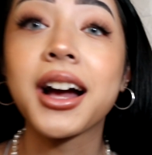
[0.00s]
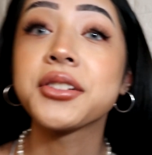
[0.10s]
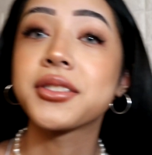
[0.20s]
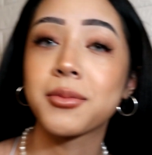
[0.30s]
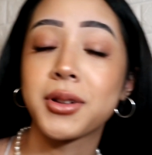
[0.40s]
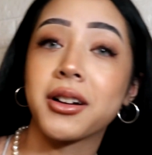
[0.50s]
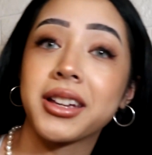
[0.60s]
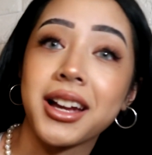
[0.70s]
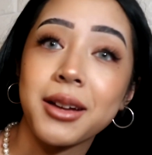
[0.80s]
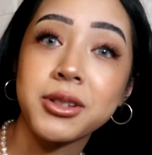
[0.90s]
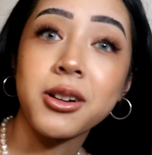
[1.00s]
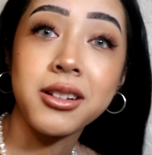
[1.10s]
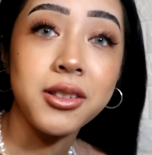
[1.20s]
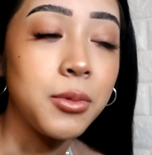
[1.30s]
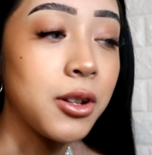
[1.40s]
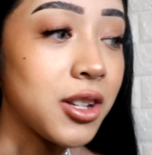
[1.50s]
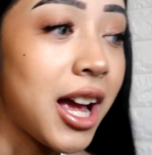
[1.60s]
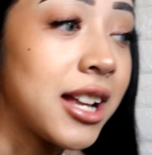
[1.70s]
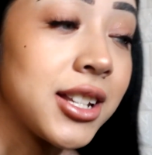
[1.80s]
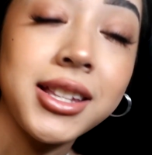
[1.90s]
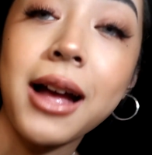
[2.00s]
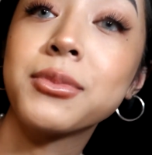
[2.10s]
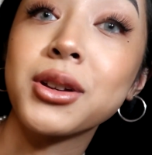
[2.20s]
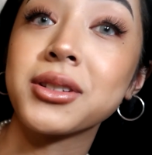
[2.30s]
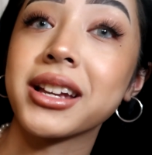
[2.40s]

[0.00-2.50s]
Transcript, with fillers: I'll stop talking. I've been talking so much. I just, I'm so